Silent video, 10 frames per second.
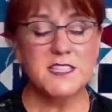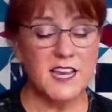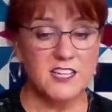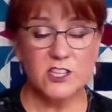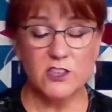I
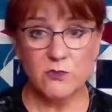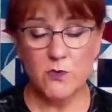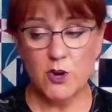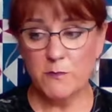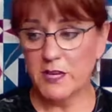actually threw
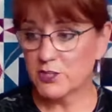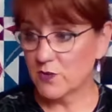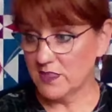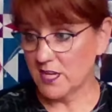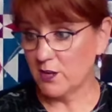her picture
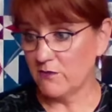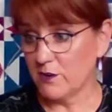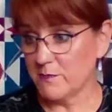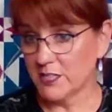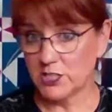in. Thank you very
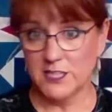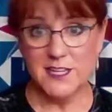much, Linda.